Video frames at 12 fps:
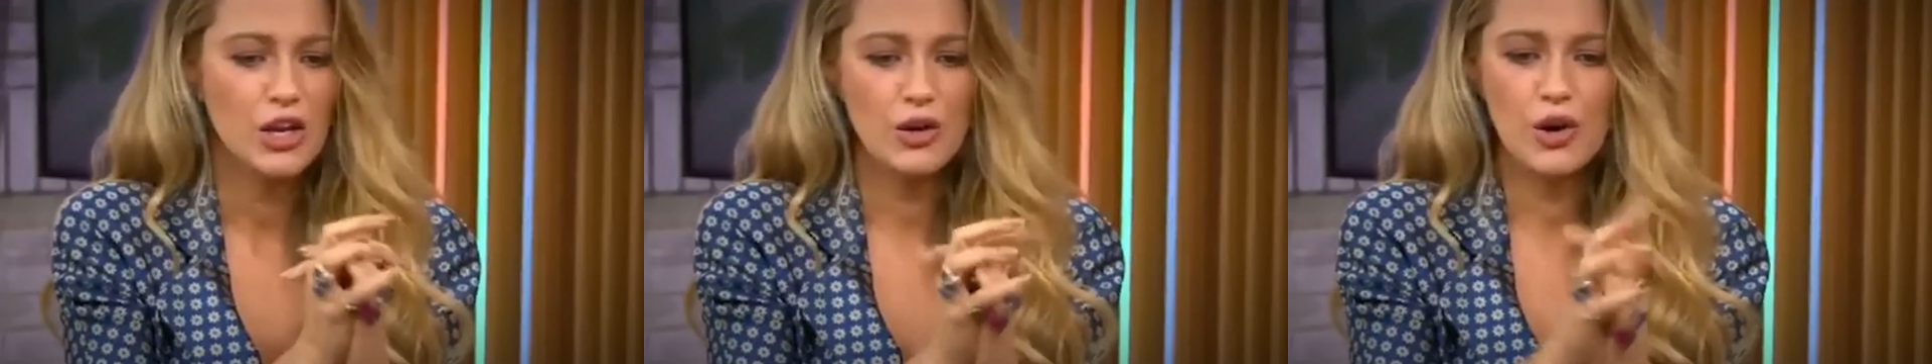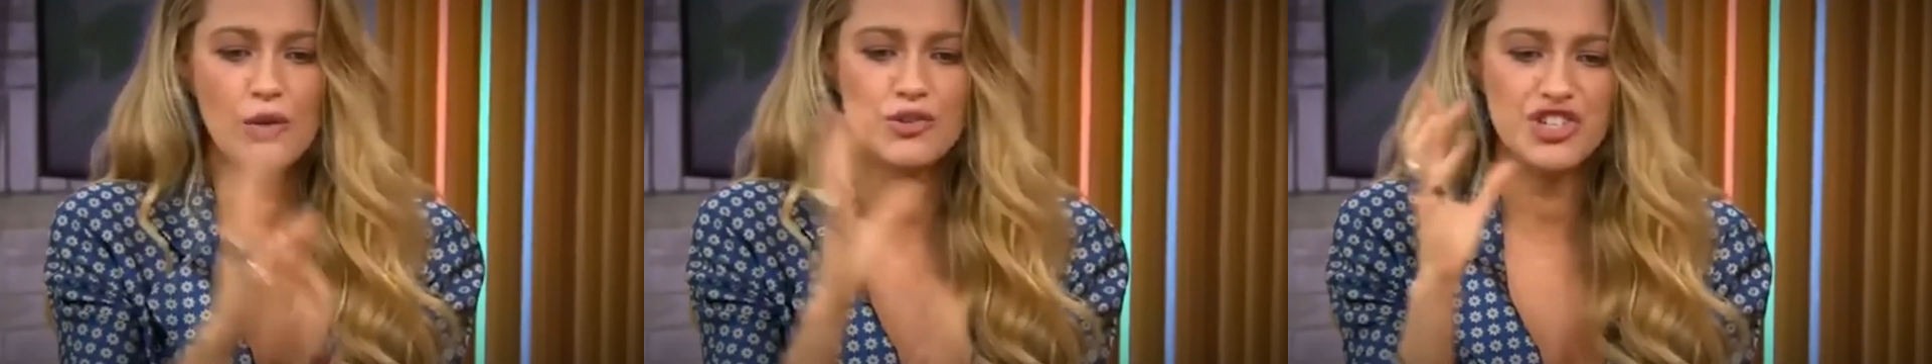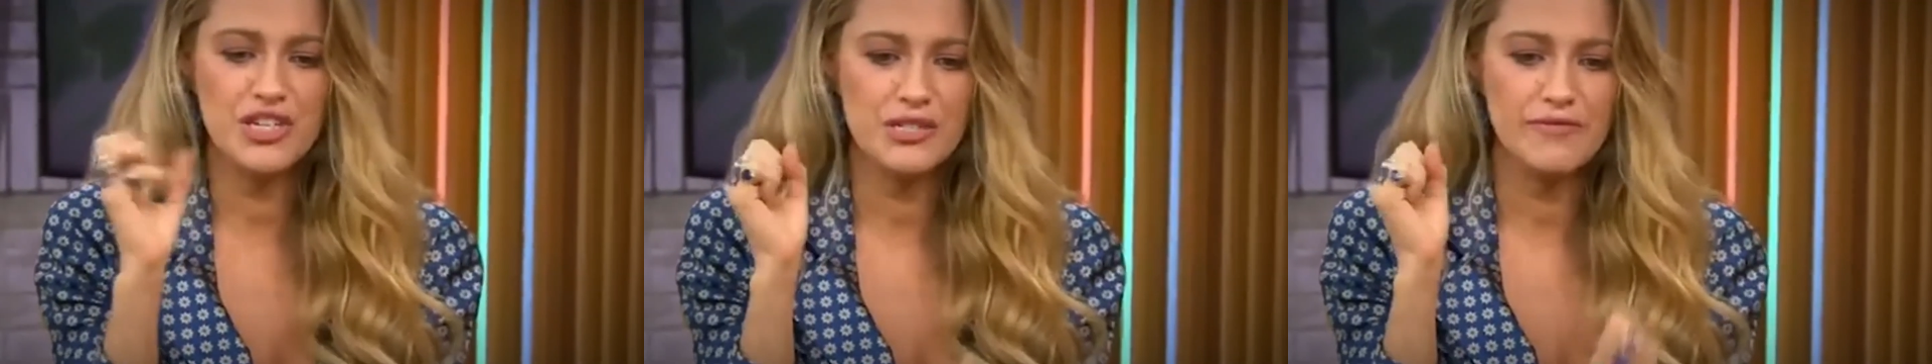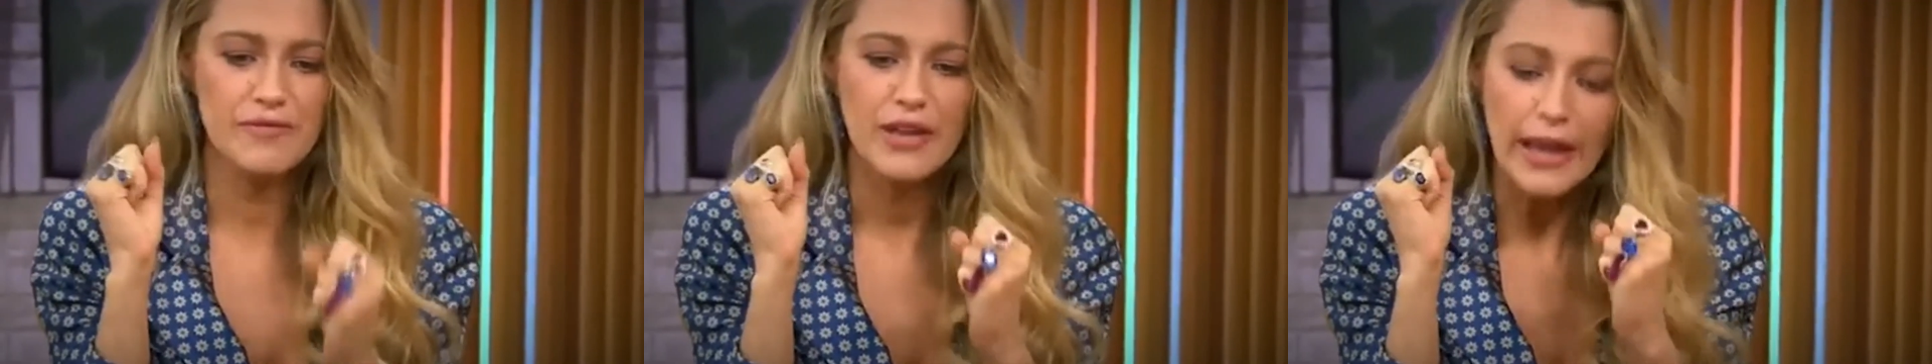given her
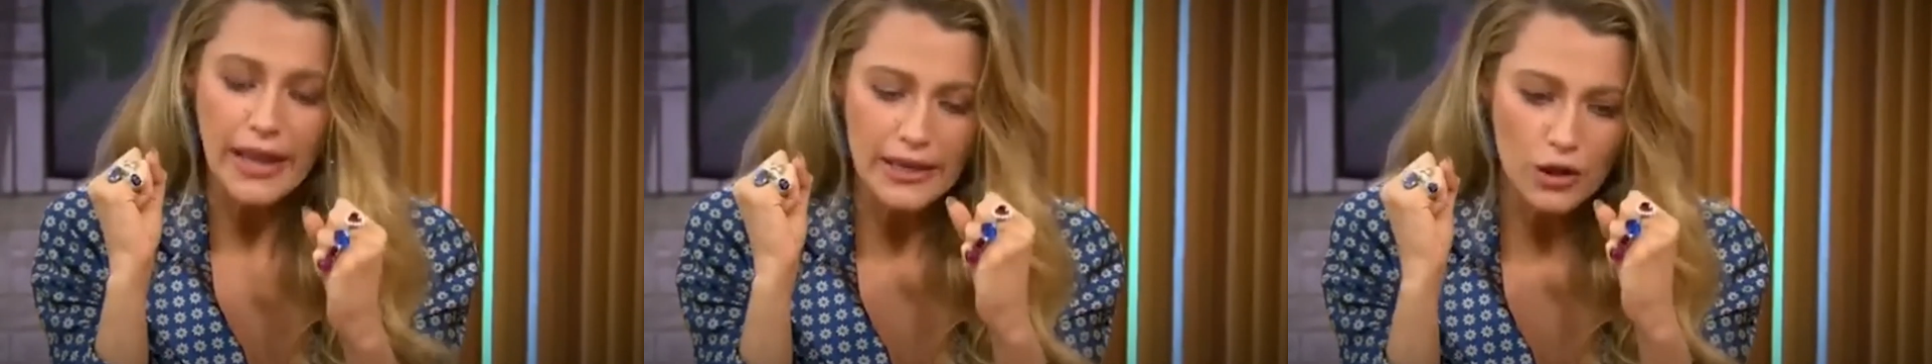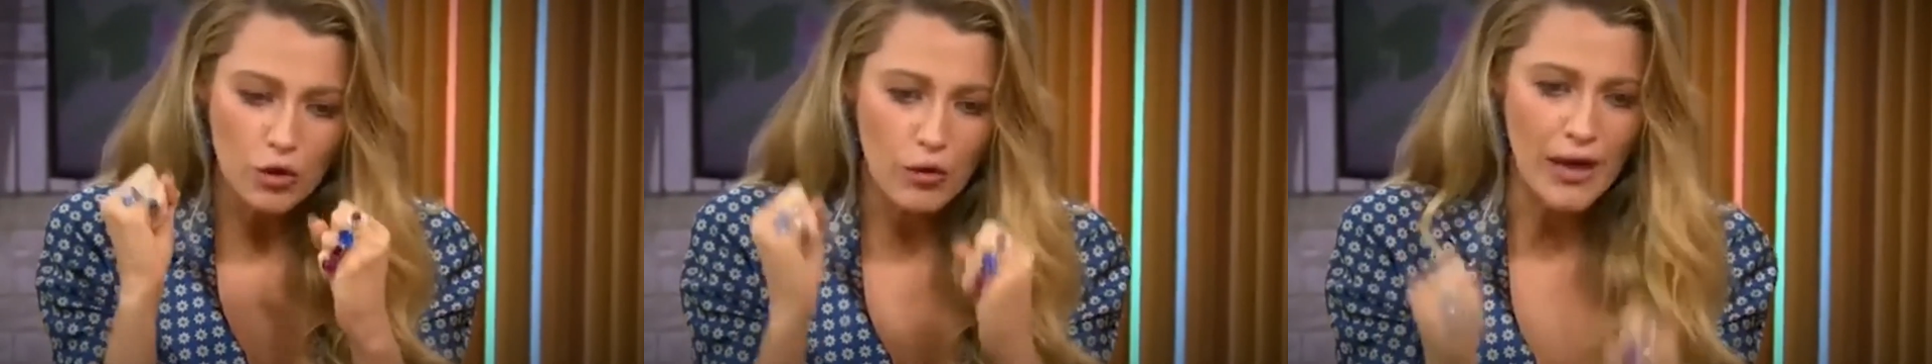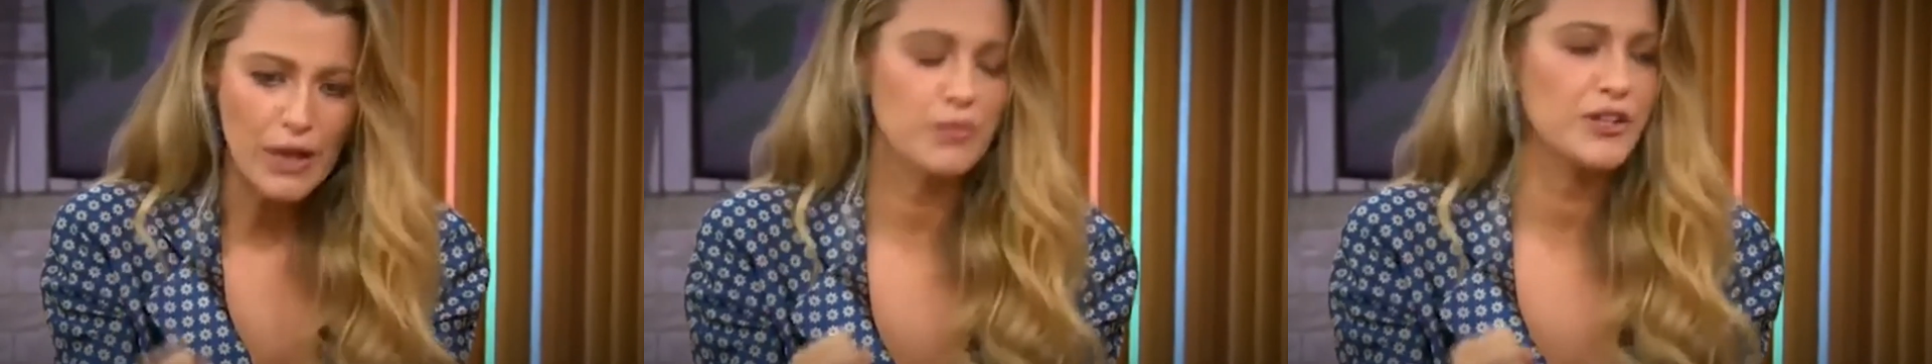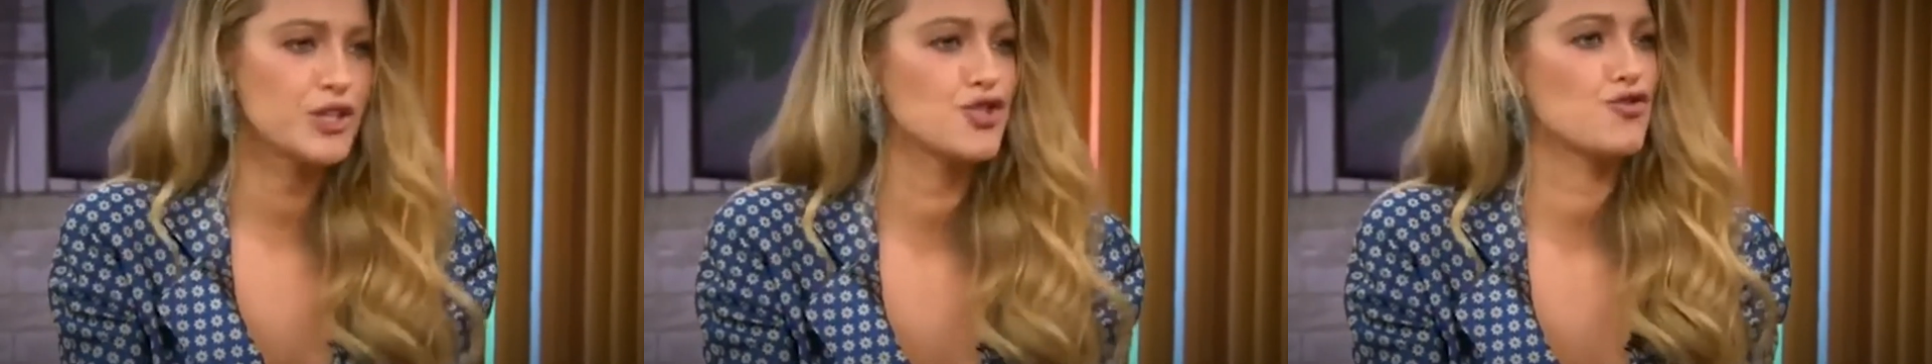massive fan base and
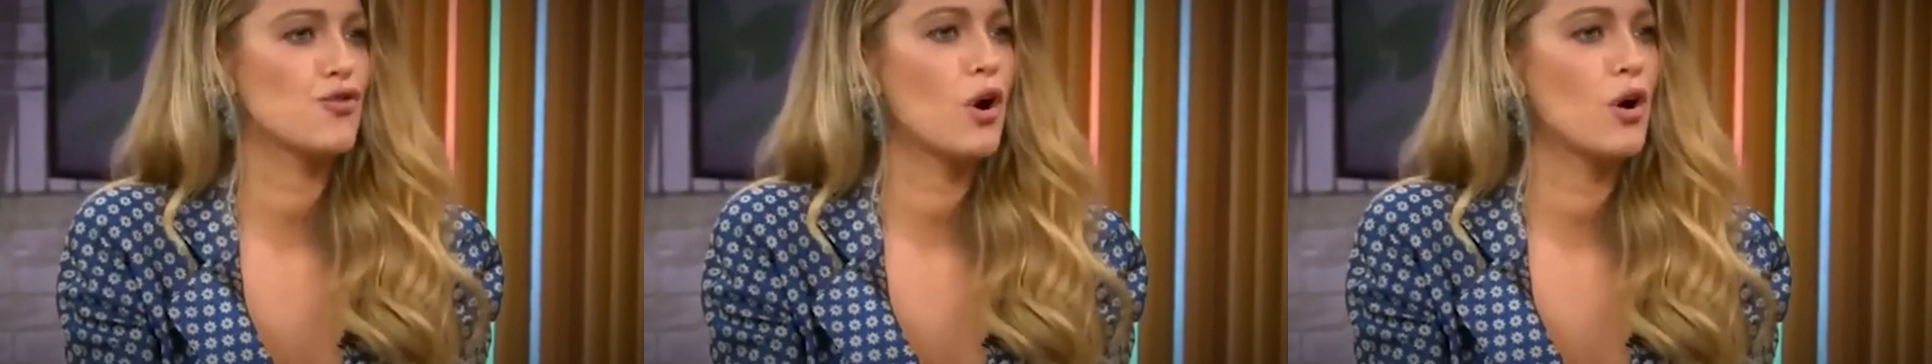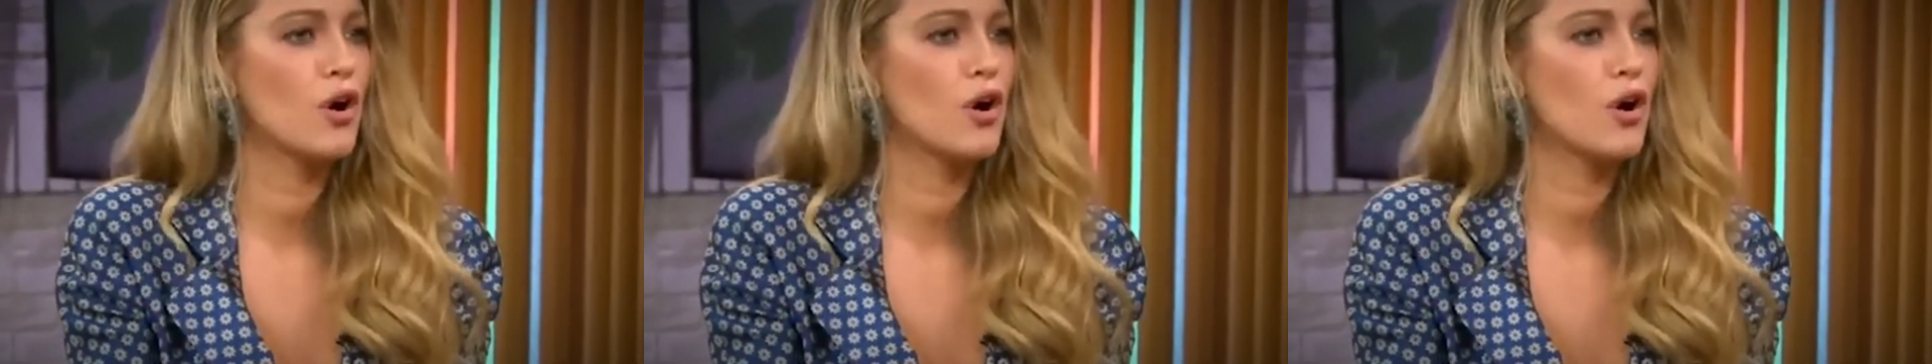carefully